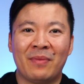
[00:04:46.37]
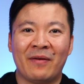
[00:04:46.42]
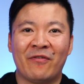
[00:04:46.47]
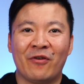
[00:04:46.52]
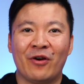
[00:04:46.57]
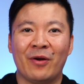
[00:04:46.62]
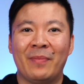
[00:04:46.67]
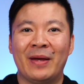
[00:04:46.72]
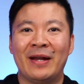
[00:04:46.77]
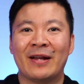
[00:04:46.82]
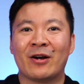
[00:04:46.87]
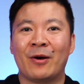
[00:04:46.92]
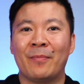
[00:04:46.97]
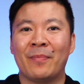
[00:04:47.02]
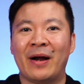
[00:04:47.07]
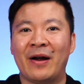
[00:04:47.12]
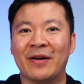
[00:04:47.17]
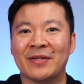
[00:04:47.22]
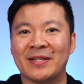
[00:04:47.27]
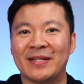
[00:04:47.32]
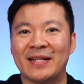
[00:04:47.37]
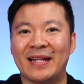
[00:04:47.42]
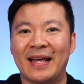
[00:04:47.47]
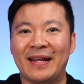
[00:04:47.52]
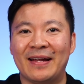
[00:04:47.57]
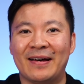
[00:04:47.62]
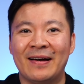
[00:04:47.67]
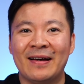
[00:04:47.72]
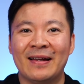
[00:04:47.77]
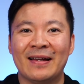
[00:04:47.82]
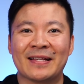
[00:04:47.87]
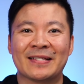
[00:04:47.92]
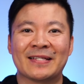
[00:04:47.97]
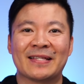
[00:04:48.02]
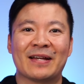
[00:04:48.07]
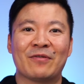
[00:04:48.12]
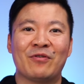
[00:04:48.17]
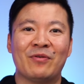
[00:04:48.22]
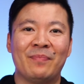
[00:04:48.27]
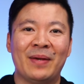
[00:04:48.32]
but for a better comparison later, let's
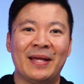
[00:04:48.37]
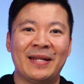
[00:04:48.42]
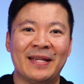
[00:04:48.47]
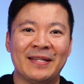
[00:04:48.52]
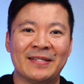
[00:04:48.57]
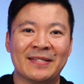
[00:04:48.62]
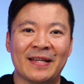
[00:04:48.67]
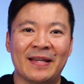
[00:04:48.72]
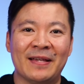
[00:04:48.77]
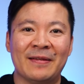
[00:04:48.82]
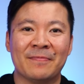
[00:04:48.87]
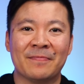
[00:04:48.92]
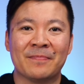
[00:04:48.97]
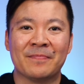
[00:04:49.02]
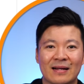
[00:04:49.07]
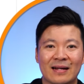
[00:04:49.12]
stick with BTC.